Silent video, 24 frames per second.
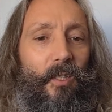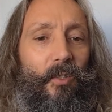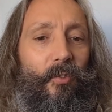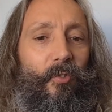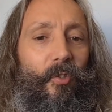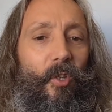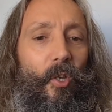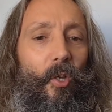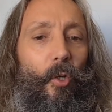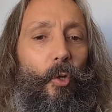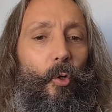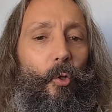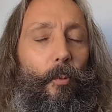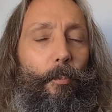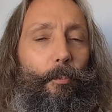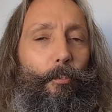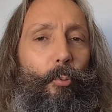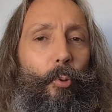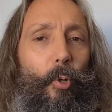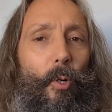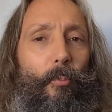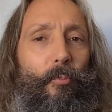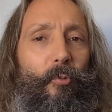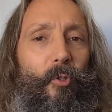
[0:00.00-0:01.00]
So
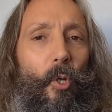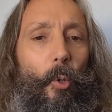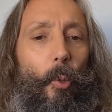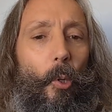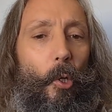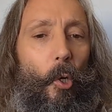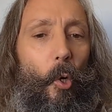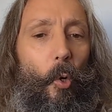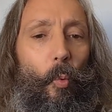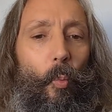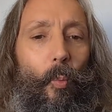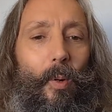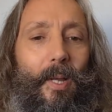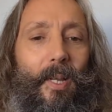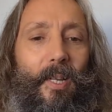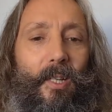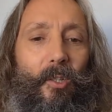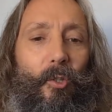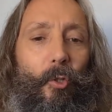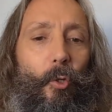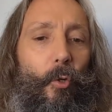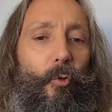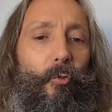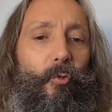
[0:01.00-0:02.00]
props go a long way,
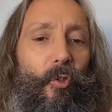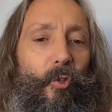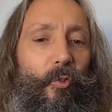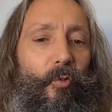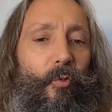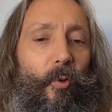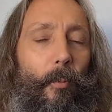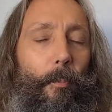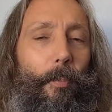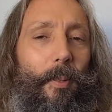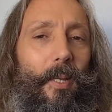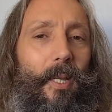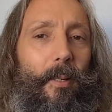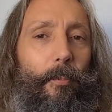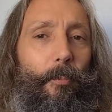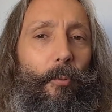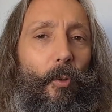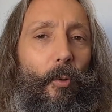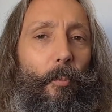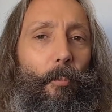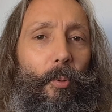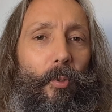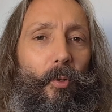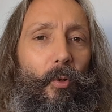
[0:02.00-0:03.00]
not just for
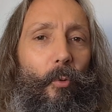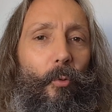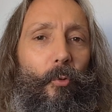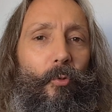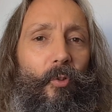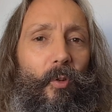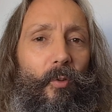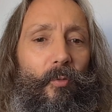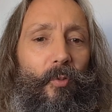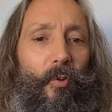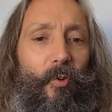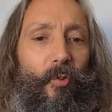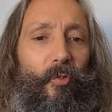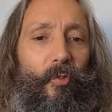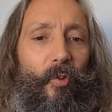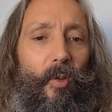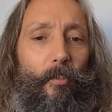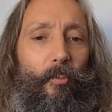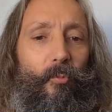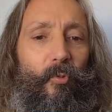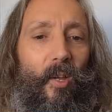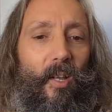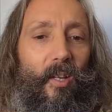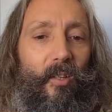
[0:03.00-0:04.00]
people, but also for
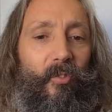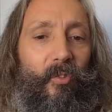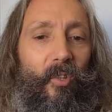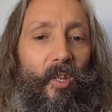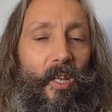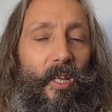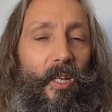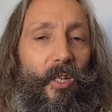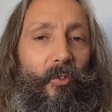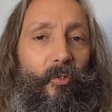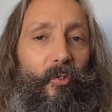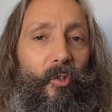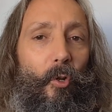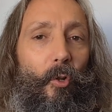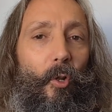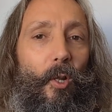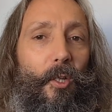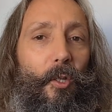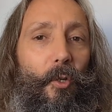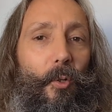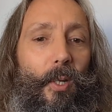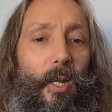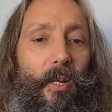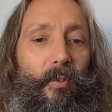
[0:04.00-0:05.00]
subjects. So
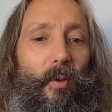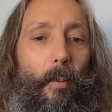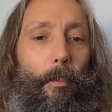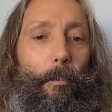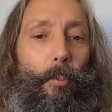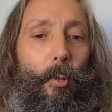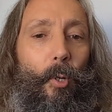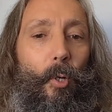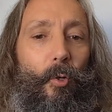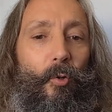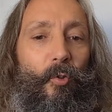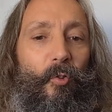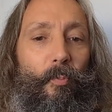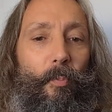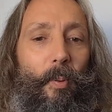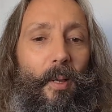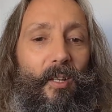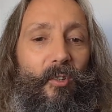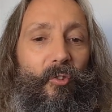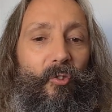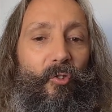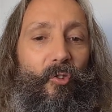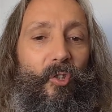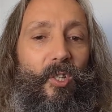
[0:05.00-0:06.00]
like you can have a
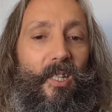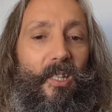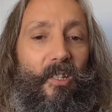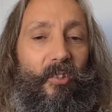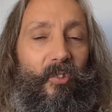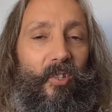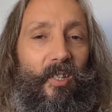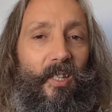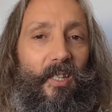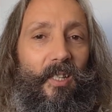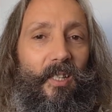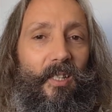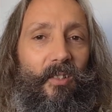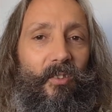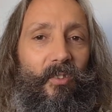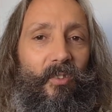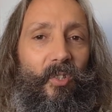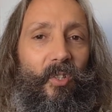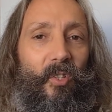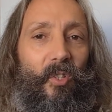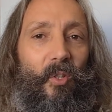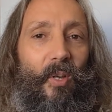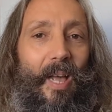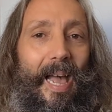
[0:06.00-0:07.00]
perspex sheet
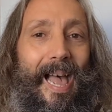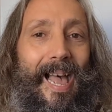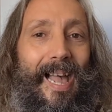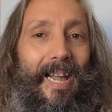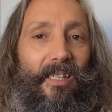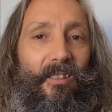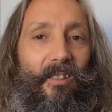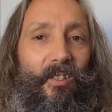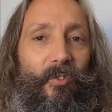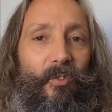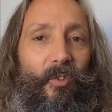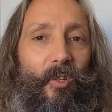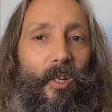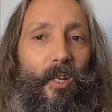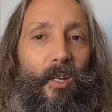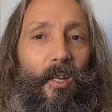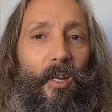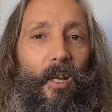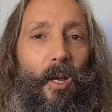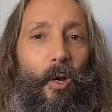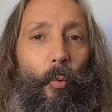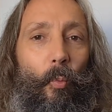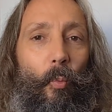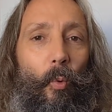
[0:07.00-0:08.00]
to act as
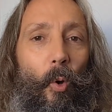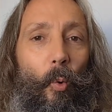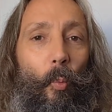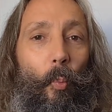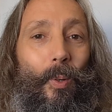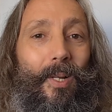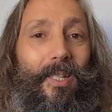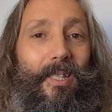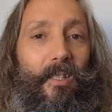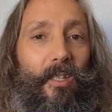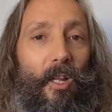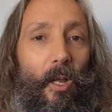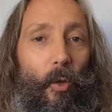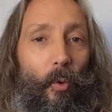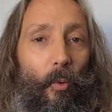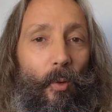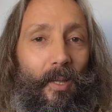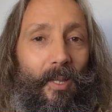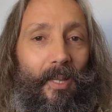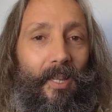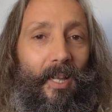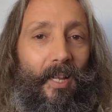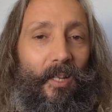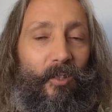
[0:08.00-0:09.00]
a window
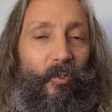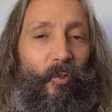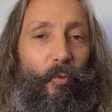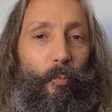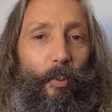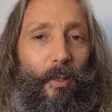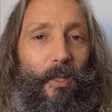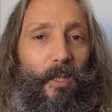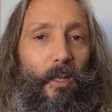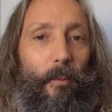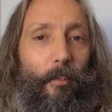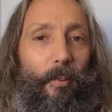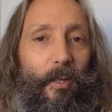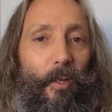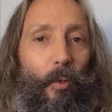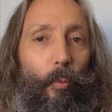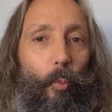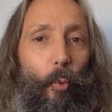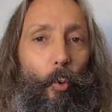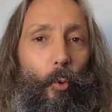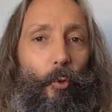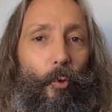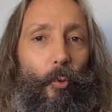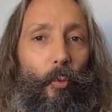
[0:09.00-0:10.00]
and sprinkle a bit
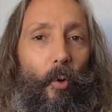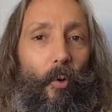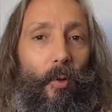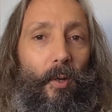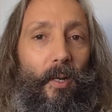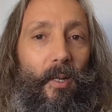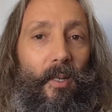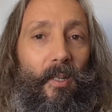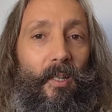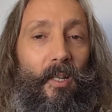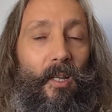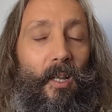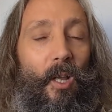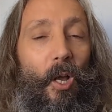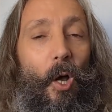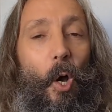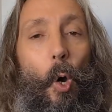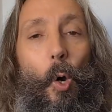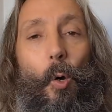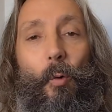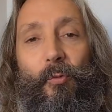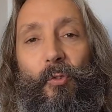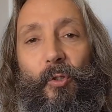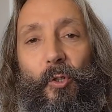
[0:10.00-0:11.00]
of water on it.
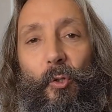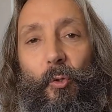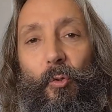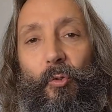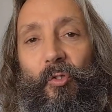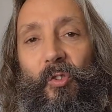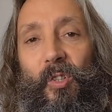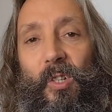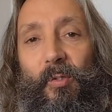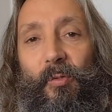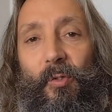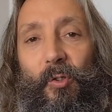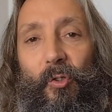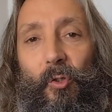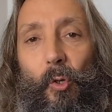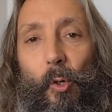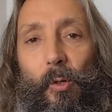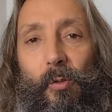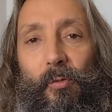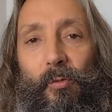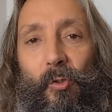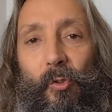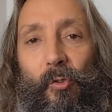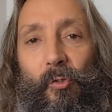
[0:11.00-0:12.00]
Often you'll see
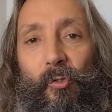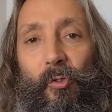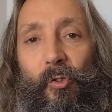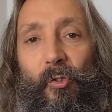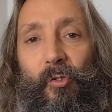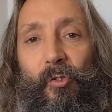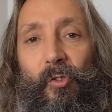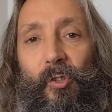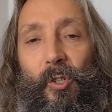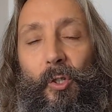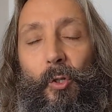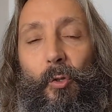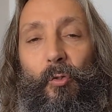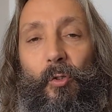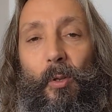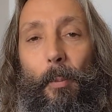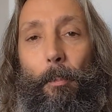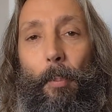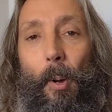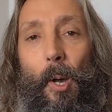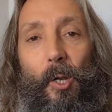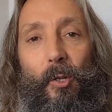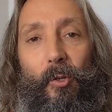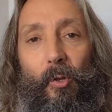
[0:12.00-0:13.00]
photographers just use a
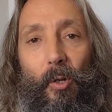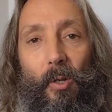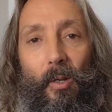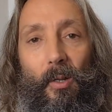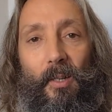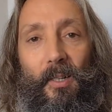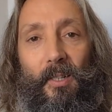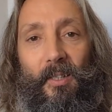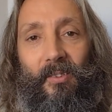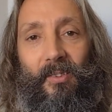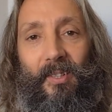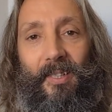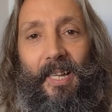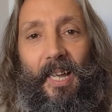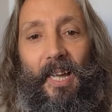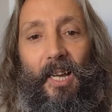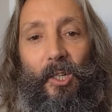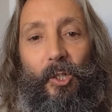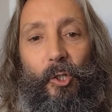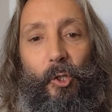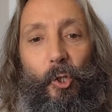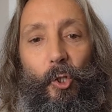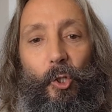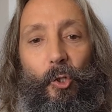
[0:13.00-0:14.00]
puddle to get
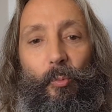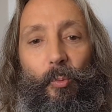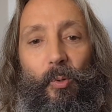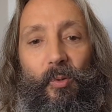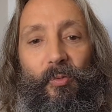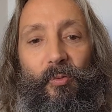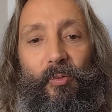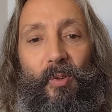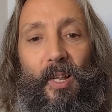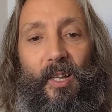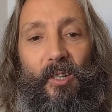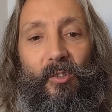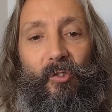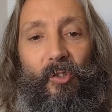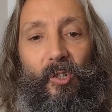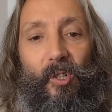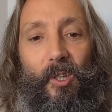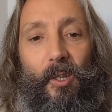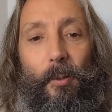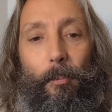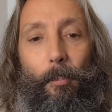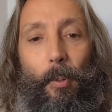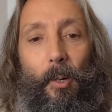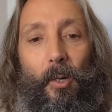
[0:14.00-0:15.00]
a good reflection
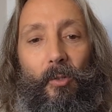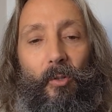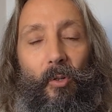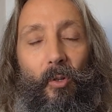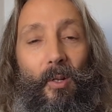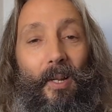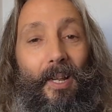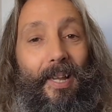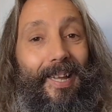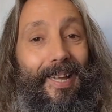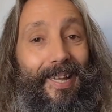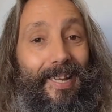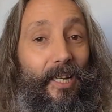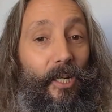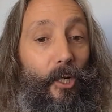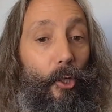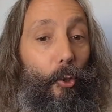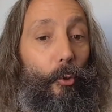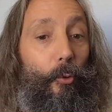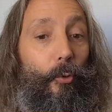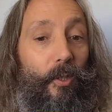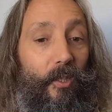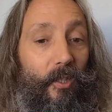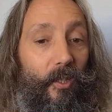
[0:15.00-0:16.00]
in the puddle,
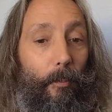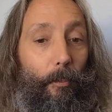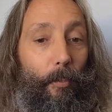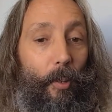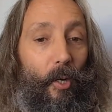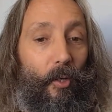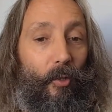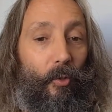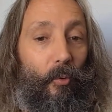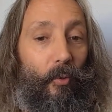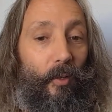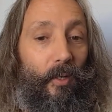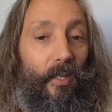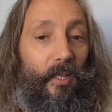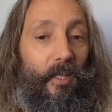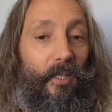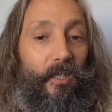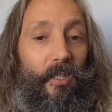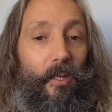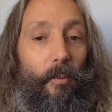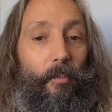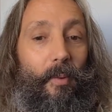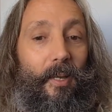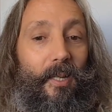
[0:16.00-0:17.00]
including the puddle
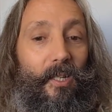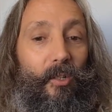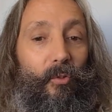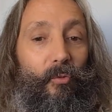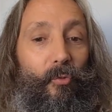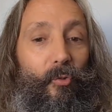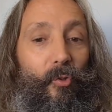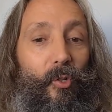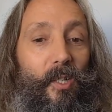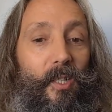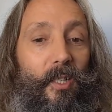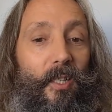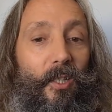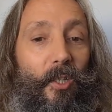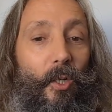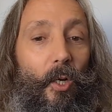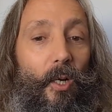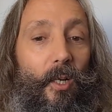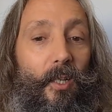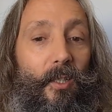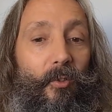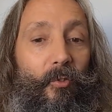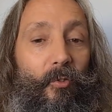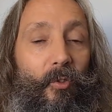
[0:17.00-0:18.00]
can make a really
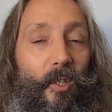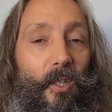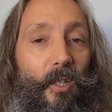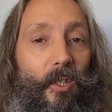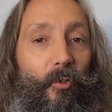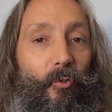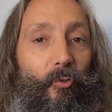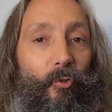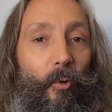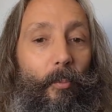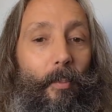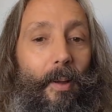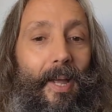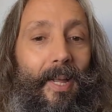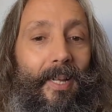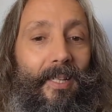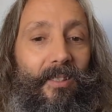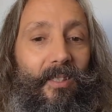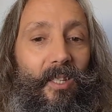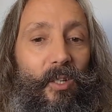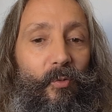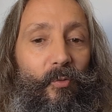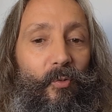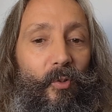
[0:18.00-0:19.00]
nice
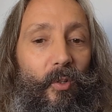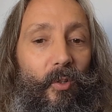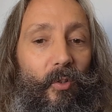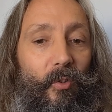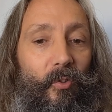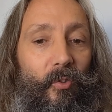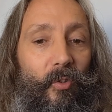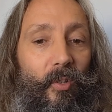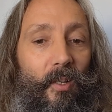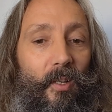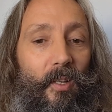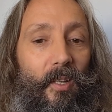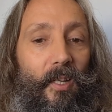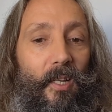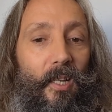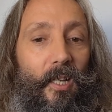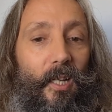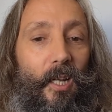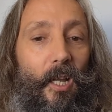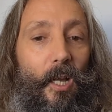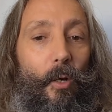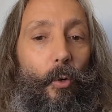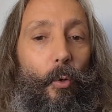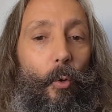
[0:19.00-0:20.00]
dramatic difference,
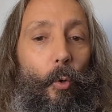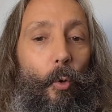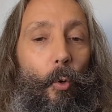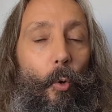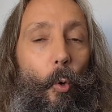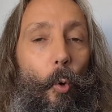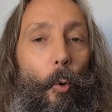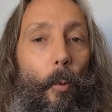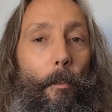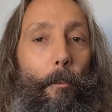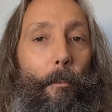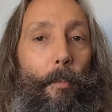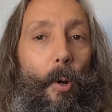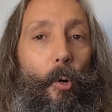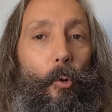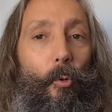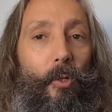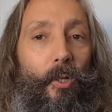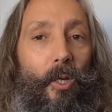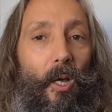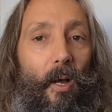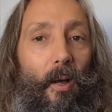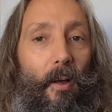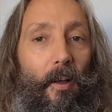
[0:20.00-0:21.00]
you know, or
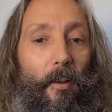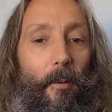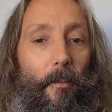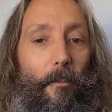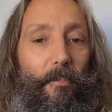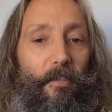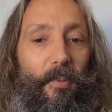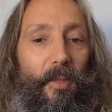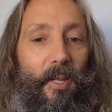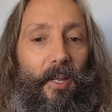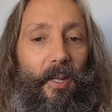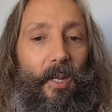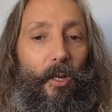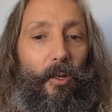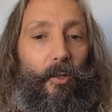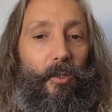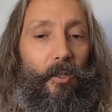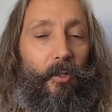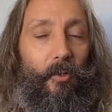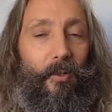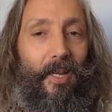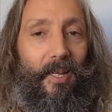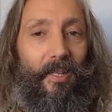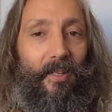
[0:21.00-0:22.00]
bokeh, you know,
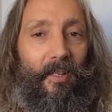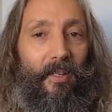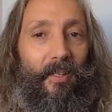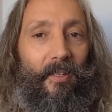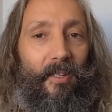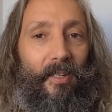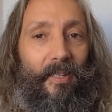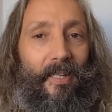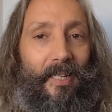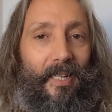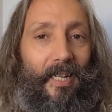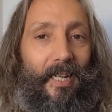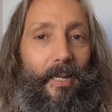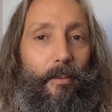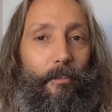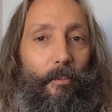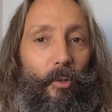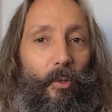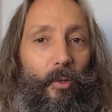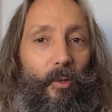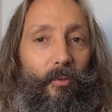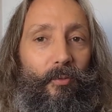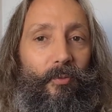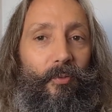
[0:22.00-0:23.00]
you get the
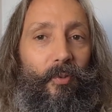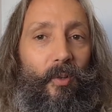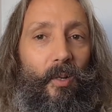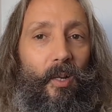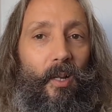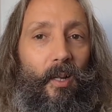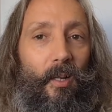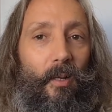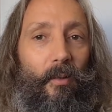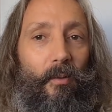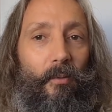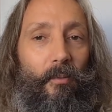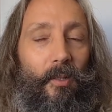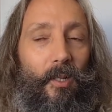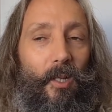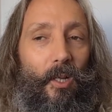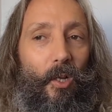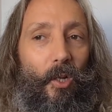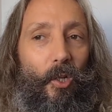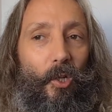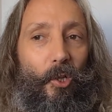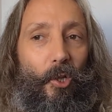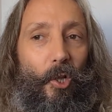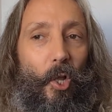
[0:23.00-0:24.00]
glimmer of
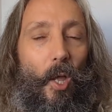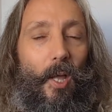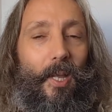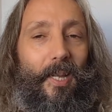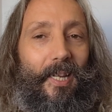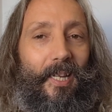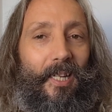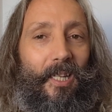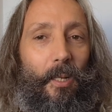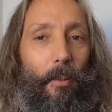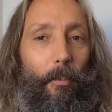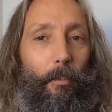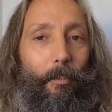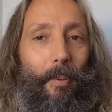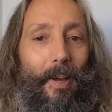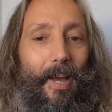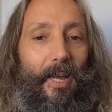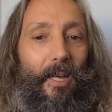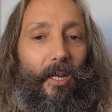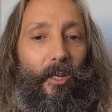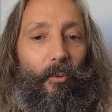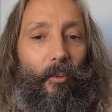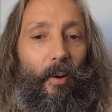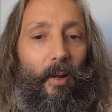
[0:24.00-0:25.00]
light in the
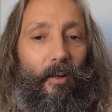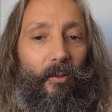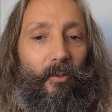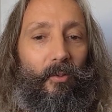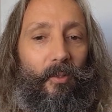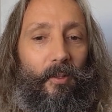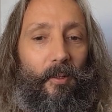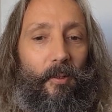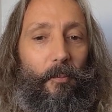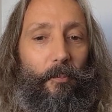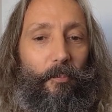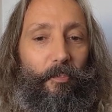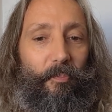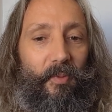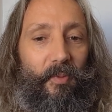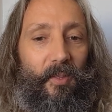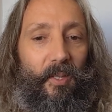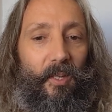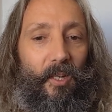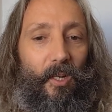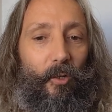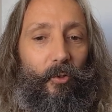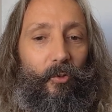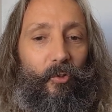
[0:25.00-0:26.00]
background,
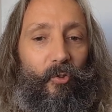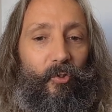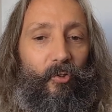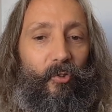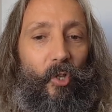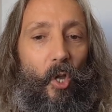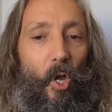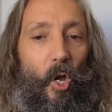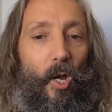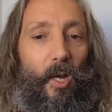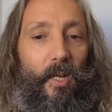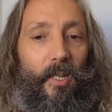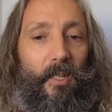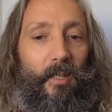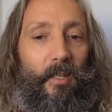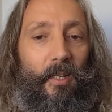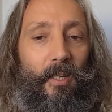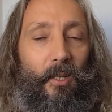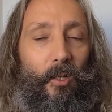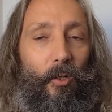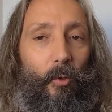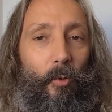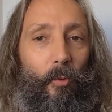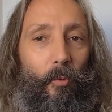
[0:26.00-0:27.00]
you know, just tiny
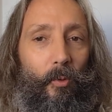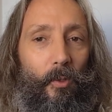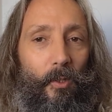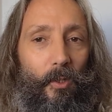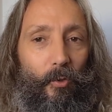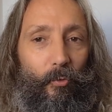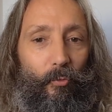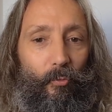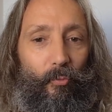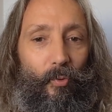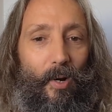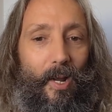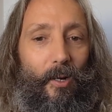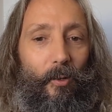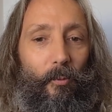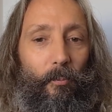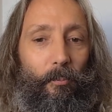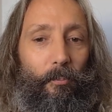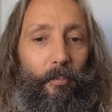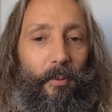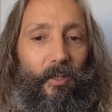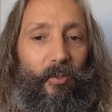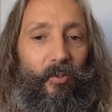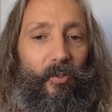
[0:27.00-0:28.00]
little
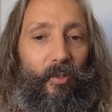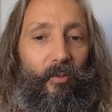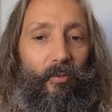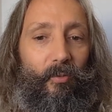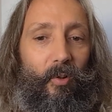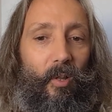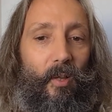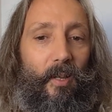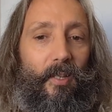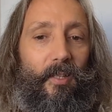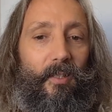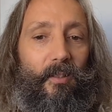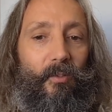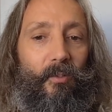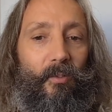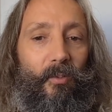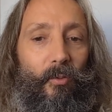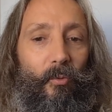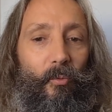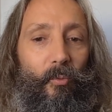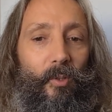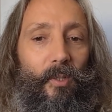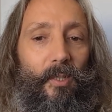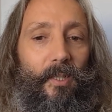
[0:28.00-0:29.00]
round bits of light.
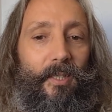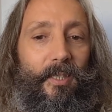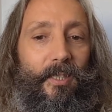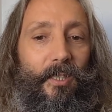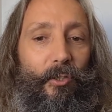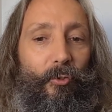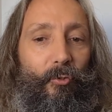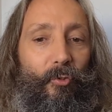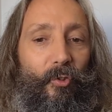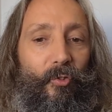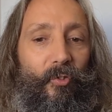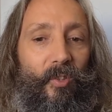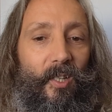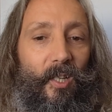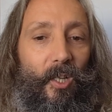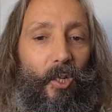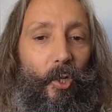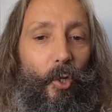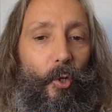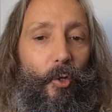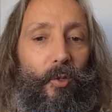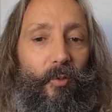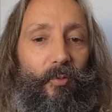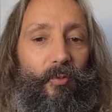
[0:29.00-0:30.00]
Really interesting, a
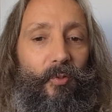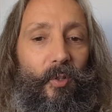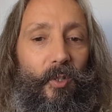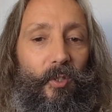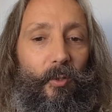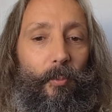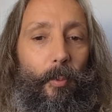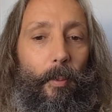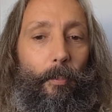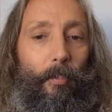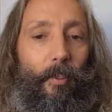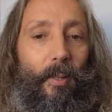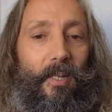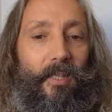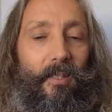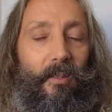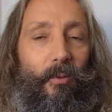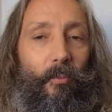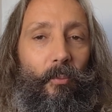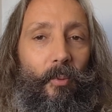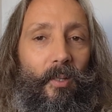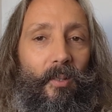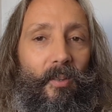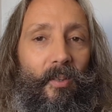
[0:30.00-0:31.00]
lot of fun to be
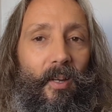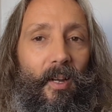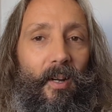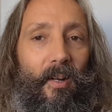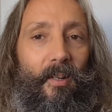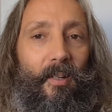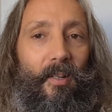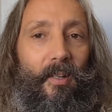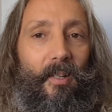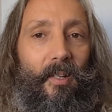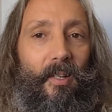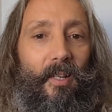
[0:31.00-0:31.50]
played with there.